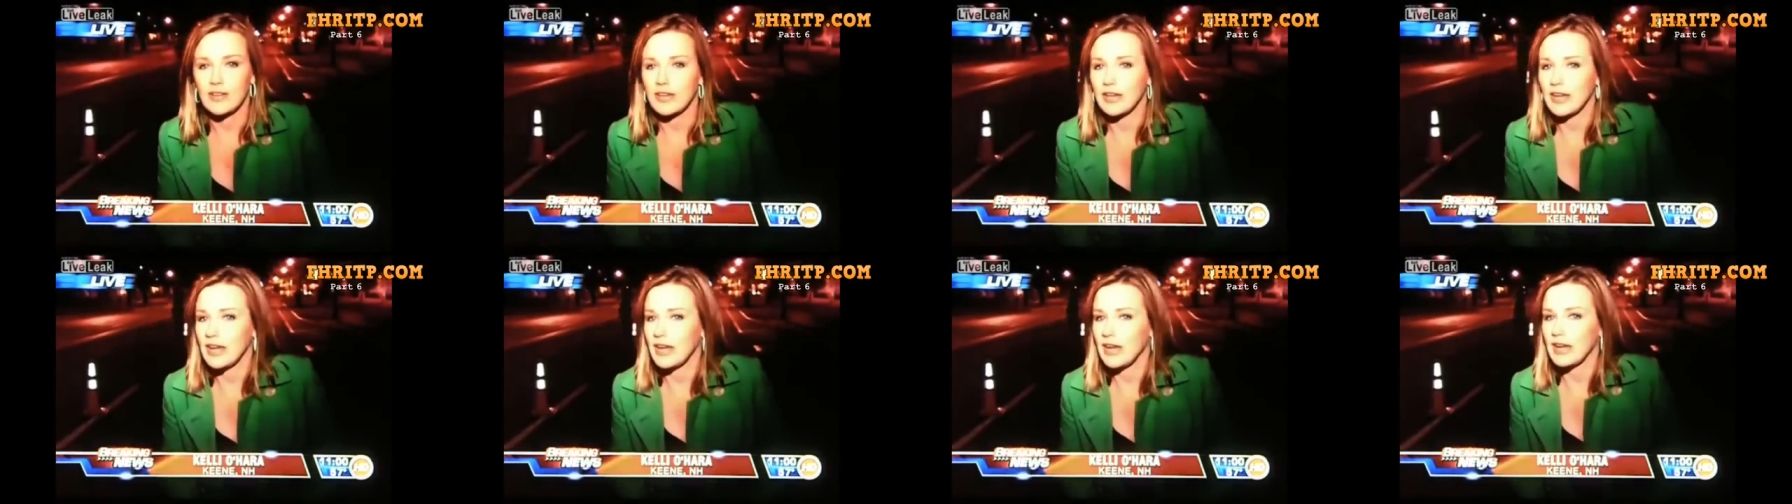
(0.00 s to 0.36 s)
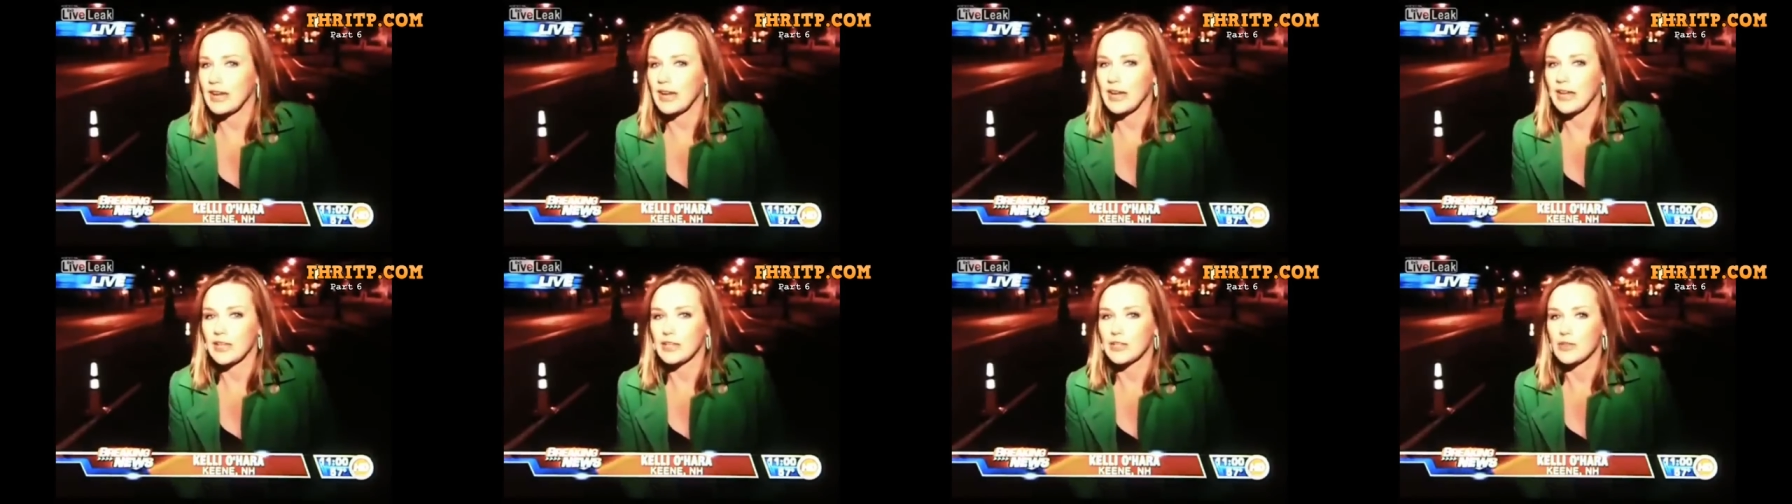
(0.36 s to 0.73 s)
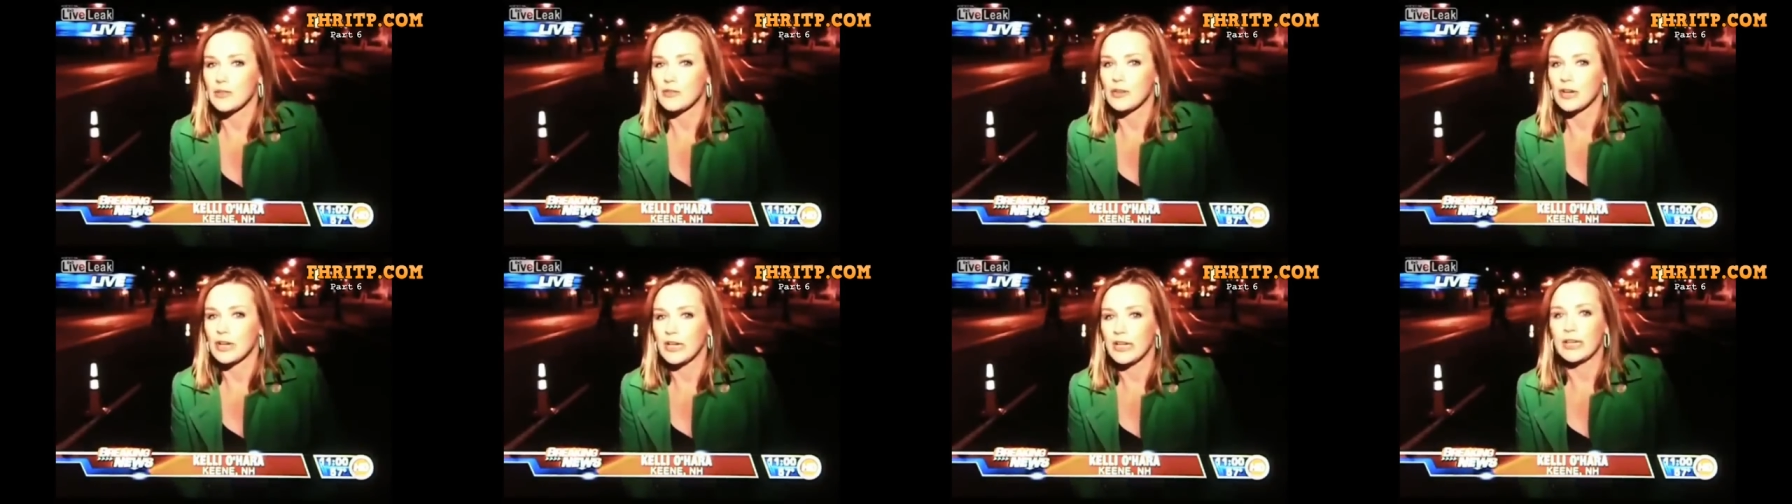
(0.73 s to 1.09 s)
Good evening. It
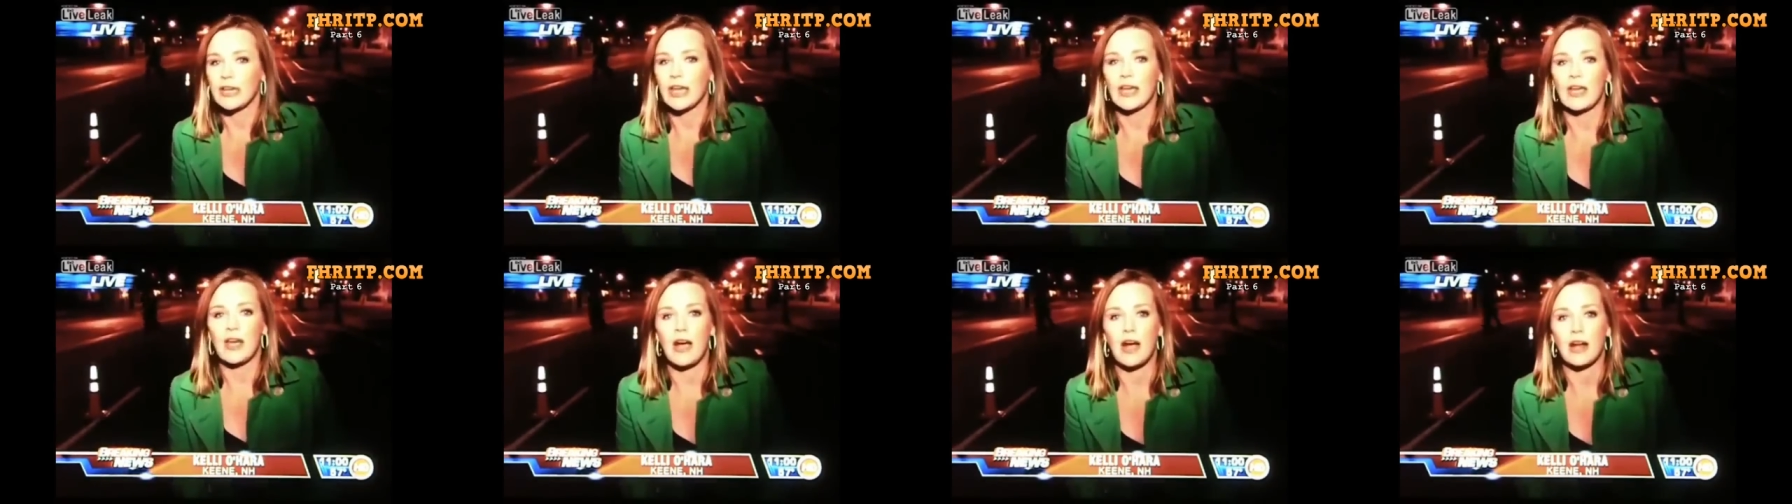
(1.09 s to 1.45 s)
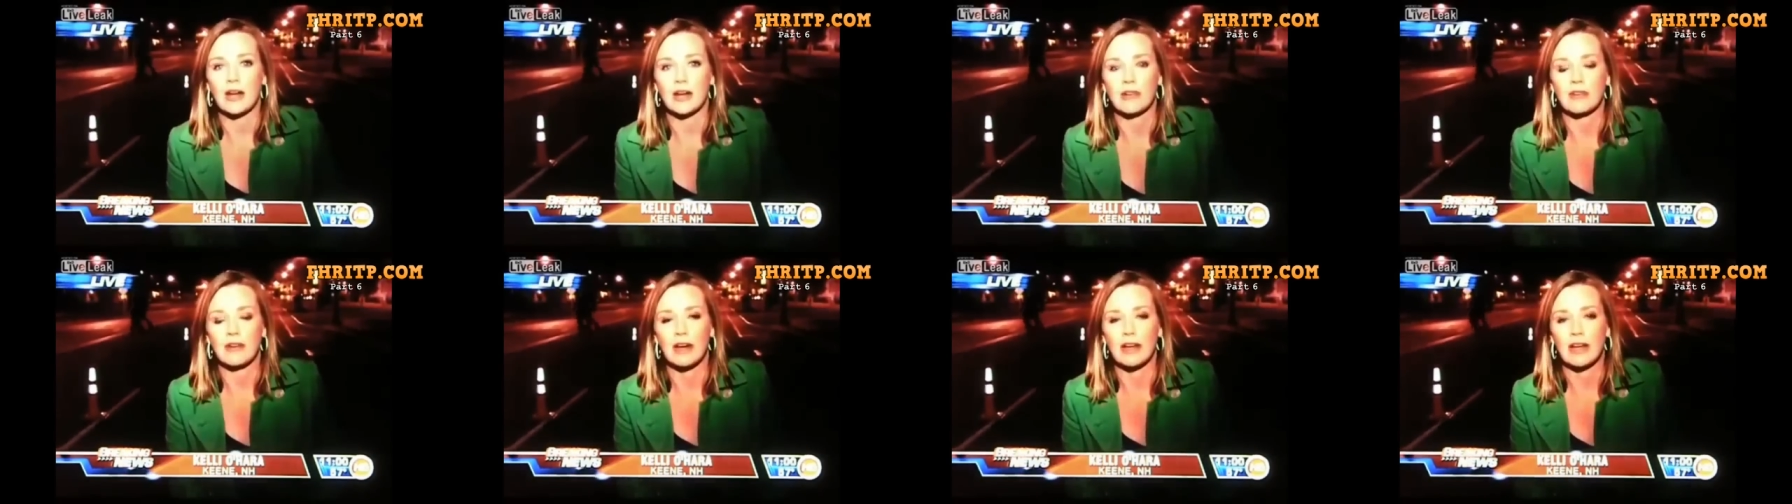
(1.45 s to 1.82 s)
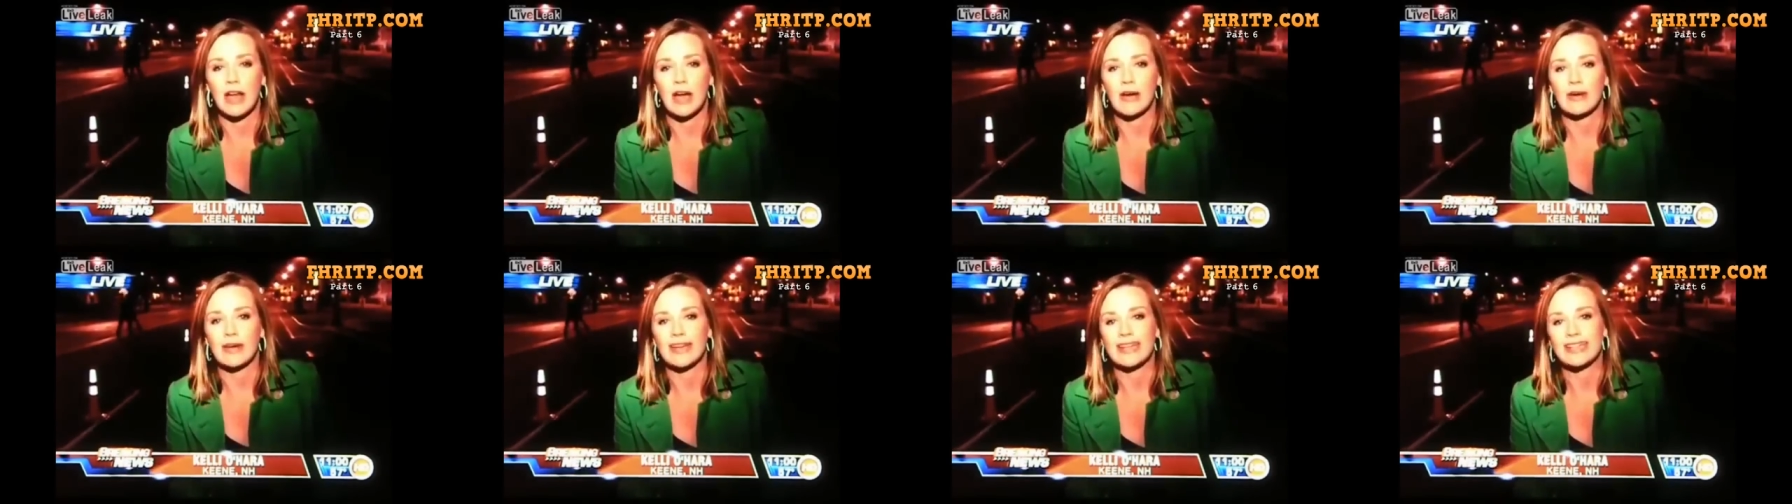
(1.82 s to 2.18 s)
is really chaotic
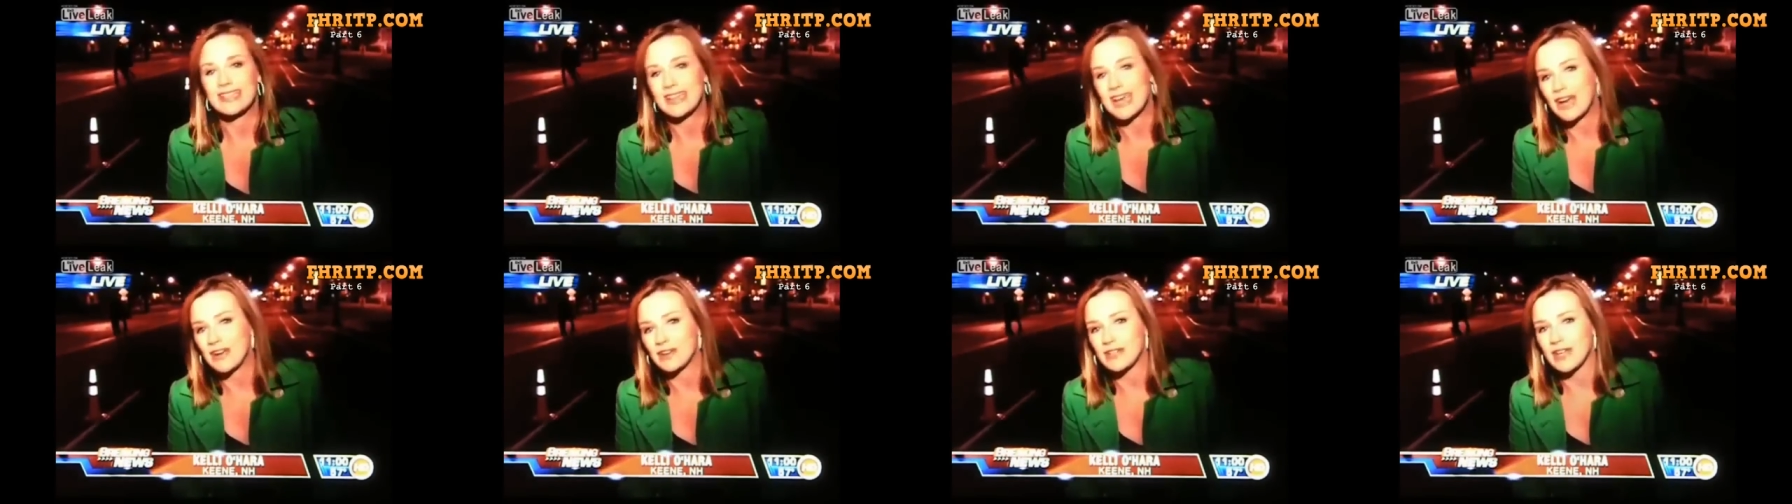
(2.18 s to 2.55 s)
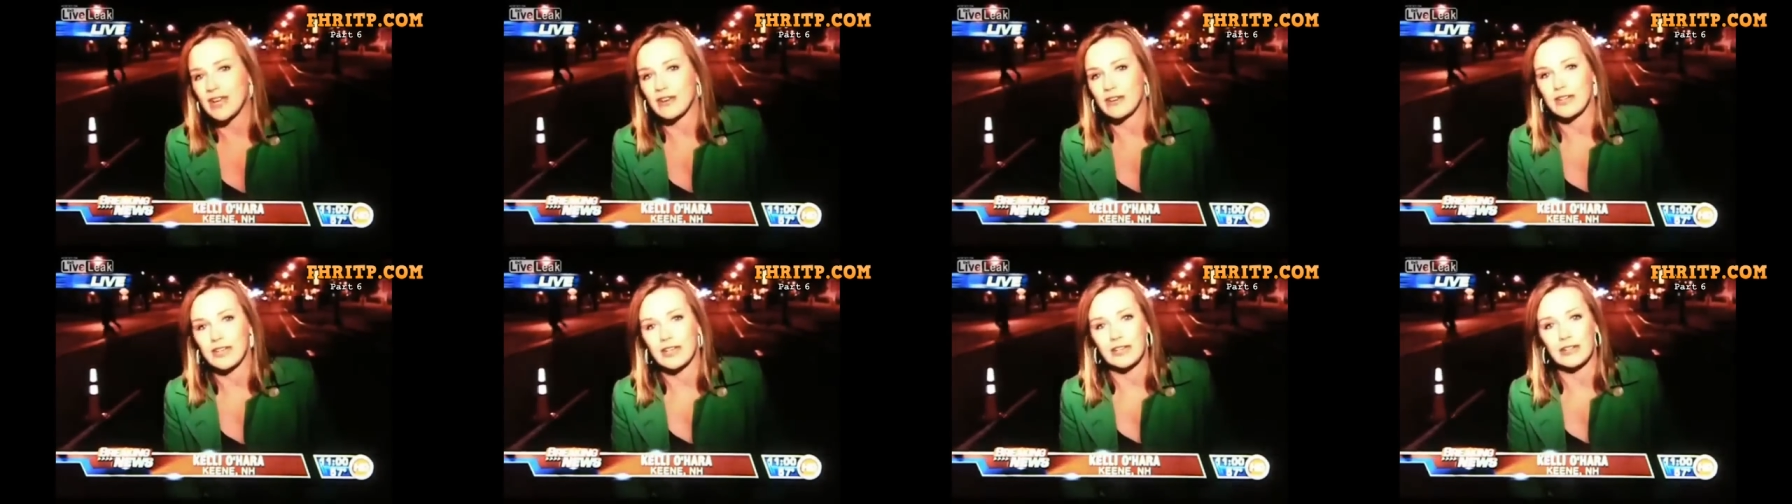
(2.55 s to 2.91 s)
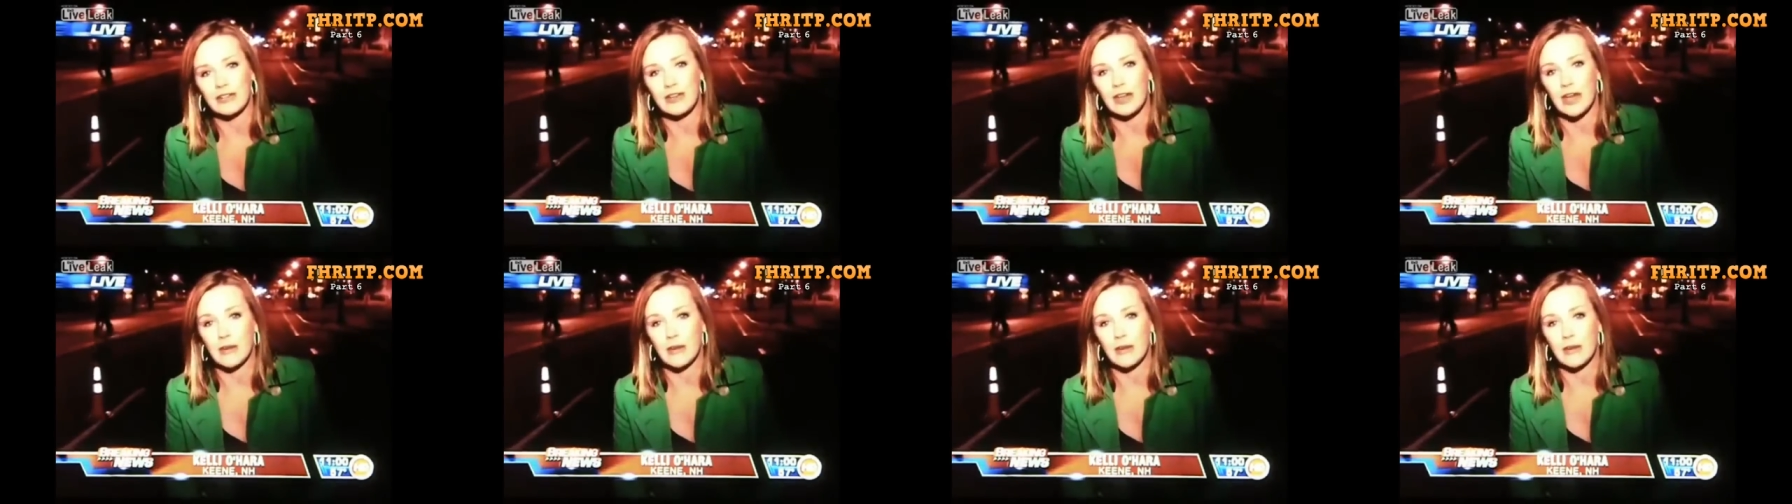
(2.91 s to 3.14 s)
right now in downtown Keene,